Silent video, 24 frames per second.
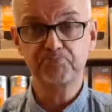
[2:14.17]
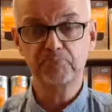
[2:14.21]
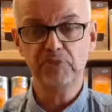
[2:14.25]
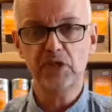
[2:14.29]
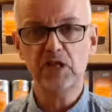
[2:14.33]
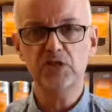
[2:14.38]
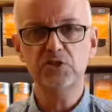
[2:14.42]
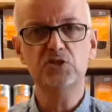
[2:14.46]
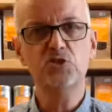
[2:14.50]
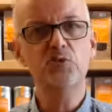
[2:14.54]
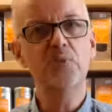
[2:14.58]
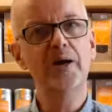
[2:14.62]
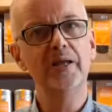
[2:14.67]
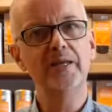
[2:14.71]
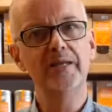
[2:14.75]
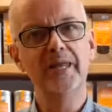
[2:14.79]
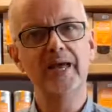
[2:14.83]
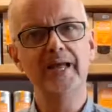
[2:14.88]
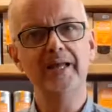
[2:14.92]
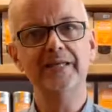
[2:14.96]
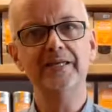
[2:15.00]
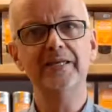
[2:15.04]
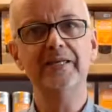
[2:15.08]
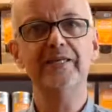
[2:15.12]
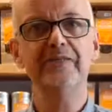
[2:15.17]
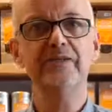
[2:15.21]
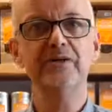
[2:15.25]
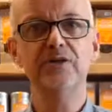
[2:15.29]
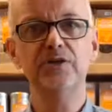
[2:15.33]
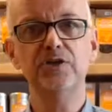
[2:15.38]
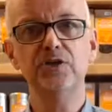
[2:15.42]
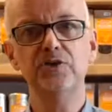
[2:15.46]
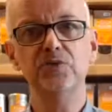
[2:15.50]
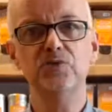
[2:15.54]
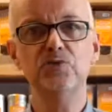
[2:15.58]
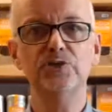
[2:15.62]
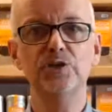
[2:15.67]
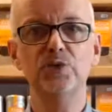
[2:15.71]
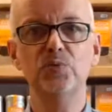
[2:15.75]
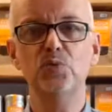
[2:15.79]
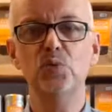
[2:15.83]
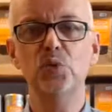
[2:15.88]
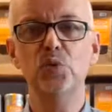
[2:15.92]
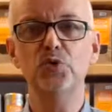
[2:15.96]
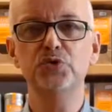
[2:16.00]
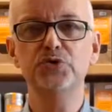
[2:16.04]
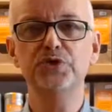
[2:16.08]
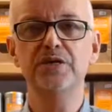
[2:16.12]
it's quite likely that you're using
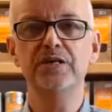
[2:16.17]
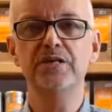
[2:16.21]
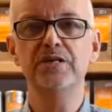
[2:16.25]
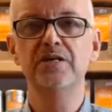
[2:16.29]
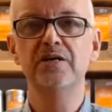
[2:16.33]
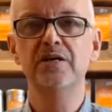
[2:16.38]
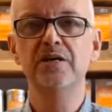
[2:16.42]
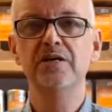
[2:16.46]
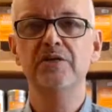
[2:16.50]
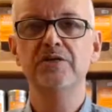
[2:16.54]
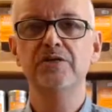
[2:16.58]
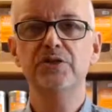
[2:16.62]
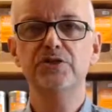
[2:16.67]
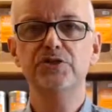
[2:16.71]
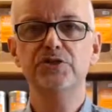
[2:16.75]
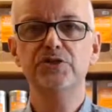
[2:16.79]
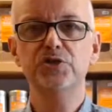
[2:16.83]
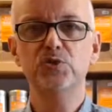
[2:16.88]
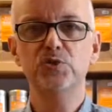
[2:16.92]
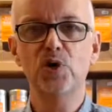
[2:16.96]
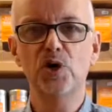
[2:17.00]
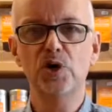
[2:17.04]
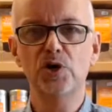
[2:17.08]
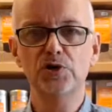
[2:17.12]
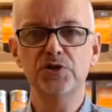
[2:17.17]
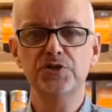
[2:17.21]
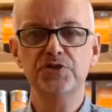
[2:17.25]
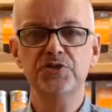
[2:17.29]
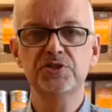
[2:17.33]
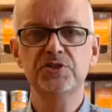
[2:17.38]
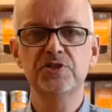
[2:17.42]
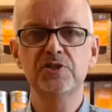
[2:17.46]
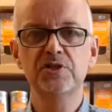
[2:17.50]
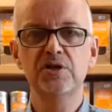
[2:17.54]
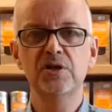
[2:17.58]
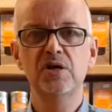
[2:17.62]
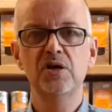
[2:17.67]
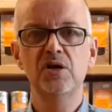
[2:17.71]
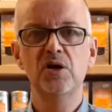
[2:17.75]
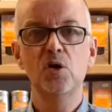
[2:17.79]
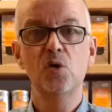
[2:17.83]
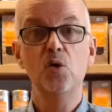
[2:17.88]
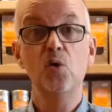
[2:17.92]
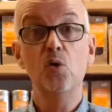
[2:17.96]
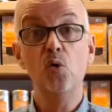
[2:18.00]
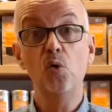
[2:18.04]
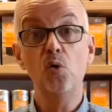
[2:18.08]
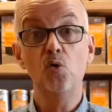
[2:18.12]
water that's too hot,
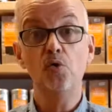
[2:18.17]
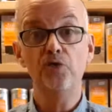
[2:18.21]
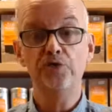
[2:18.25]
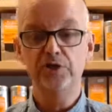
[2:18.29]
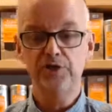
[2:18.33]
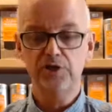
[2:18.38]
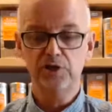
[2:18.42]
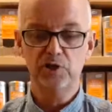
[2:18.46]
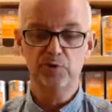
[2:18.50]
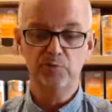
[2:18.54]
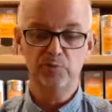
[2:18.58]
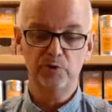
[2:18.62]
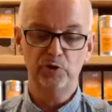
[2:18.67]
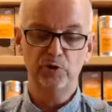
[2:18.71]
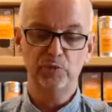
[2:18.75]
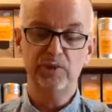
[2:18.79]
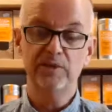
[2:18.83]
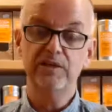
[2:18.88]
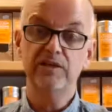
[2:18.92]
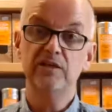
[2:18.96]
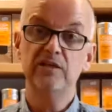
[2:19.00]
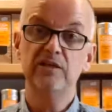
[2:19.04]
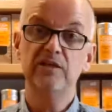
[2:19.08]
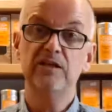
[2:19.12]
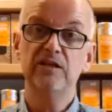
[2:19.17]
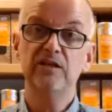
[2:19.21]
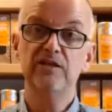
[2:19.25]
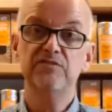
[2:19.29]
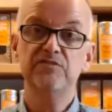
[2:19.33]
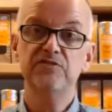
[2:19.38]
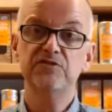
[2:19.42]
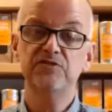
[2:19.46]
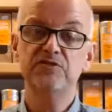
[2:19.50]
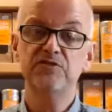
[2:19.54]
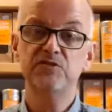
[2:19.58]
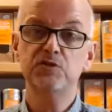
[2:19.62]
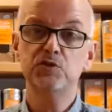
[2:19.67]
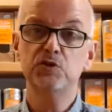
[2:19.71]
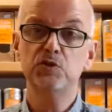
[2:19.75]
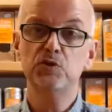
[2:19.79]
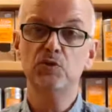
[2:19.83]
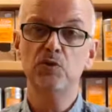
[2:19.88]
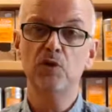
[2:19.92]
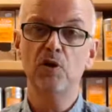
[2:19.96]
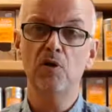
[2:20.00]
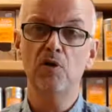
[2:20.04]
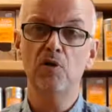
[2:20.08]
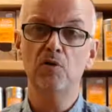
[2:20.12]
or that you're brewing the leaves for too
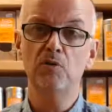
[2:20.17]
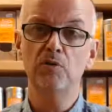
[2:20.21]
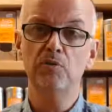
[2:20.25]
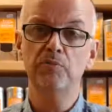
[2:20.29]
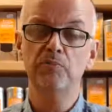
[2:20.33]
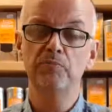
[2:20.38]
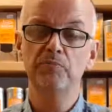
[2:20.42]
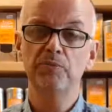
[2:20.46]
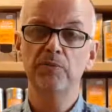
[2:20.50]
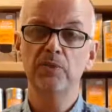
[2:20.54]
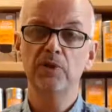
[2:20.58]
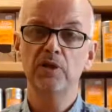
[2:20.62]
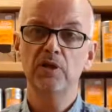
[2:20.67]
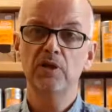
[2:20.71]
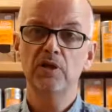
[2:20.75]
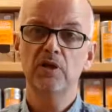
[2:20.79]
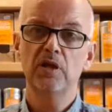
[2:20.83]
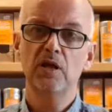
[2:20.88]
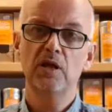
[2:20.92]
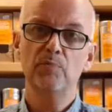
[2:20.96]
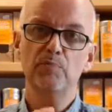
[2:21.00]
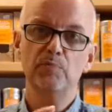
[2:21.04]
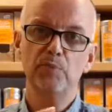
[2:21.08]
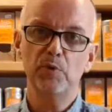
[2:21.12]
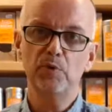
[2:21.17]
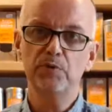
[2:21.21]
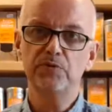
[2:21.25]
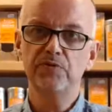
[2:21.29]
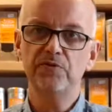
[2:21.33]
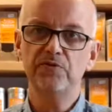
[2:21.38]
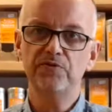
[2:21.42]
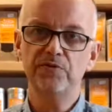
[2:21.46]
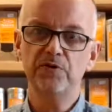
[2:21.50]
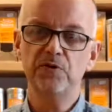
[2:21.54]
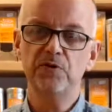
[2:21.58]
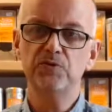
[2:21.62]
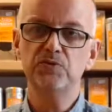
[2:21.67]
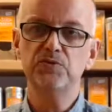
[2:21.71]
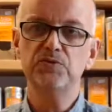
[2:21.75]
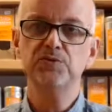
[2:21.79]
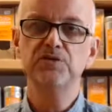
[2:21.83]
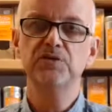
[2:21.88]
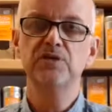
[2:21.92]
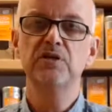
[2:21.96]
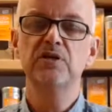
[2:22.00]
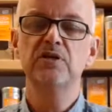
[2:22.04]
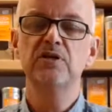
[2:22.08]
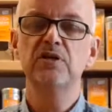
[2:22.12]
long. And both of
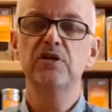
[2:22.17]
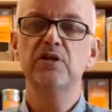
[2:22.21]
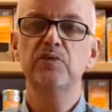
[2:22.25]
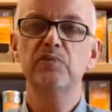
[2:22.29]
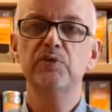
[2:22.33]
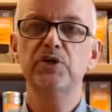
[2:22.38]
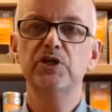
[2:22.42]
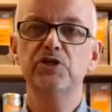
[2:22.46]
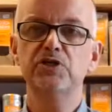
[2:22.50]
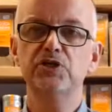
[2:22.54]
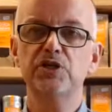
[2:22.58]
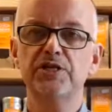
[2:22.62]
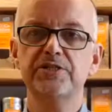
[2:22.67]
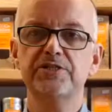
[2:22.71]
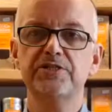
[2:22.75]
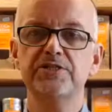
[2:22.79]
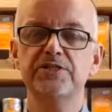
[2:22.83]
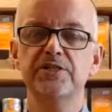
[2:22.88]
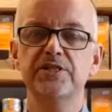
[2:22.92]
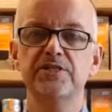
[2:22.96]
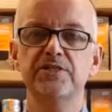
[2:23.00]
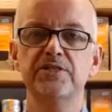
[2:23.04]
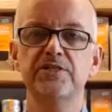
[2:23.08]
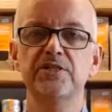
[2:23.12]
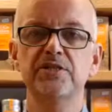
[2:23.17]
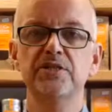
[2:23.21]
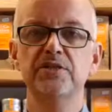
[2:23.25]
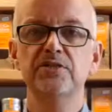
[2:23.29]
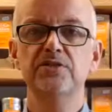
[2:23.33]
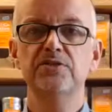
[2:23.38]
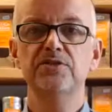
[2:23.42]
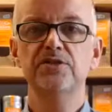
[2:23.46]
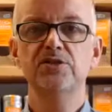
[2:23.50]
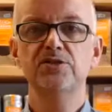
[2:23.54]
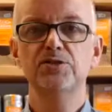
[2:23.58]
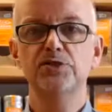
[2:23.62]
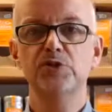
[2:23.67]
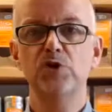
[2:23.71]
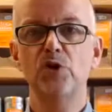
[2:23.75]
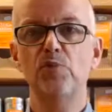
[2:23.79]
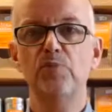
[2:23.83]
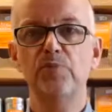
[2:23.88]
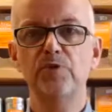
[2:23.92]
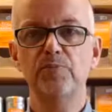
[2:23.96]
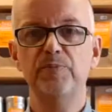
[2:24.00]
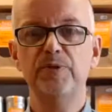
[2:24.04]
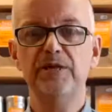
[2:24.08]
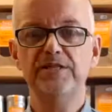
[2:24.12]
those can be adjusted to
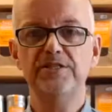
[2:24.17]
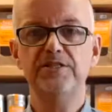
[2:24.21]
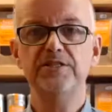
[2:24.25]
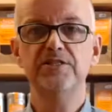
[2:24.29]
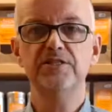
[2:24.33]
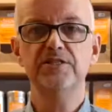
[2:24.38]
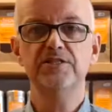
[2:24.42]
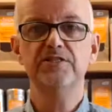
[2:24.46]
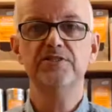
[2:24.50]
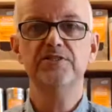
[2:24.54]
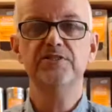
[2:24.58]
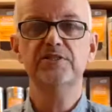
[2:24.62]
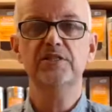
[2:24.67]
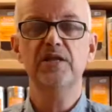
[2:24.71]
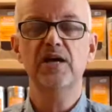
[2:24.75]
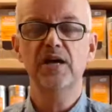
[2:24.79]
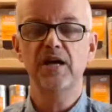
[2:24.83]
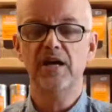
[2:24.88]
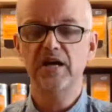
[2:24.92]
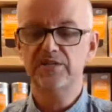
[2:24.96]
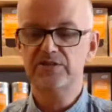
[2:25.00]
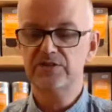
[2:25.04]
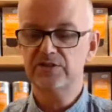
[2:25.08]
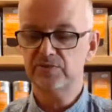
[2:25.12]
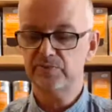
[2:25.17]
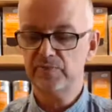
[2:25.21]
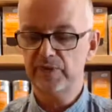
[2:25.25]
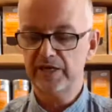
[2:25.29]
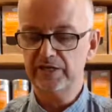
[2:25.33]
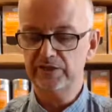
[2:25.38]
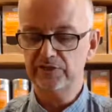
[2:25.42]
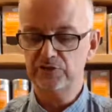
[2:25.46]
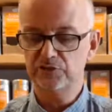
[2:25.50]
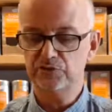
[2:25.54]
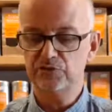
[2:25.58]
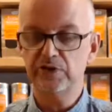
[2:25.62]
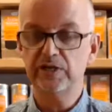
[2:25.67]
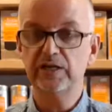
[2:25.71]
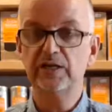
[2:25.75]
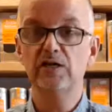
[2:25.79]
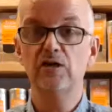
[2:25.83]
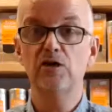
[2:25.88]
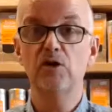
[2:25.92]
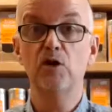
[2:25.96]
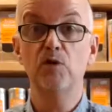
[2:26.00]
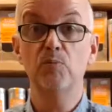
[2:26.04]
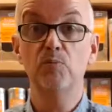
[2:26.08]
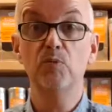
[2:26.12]
stop the bitterness and to make the drink a
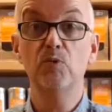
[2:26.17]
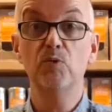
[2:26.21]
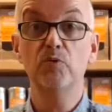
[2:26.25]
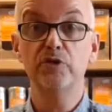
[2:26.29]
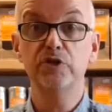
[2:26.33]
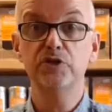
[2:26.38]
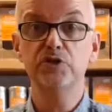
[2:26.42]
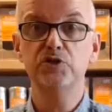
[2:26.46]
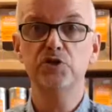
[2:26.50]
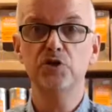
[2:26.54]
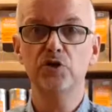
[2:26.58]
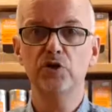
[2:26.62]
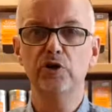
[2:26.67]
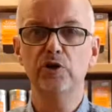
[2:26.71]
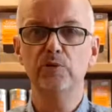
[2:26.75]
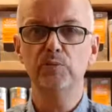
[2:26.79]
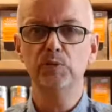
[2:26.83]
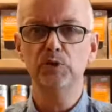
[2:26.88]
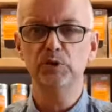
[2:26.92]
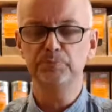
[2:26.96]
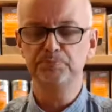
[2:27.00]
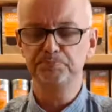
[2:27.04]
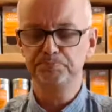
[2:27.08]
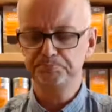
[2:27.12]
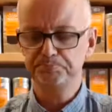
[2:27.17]
lot more enjoyable.